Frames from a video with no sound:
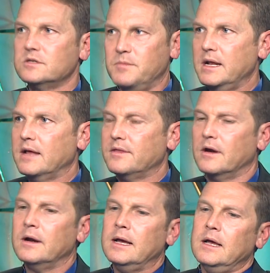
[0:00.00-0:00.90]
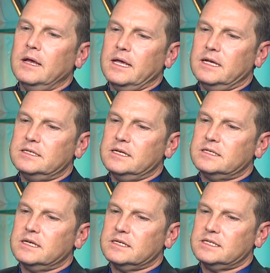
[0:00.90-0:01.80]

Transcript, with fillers: It's been out there. Is this uh,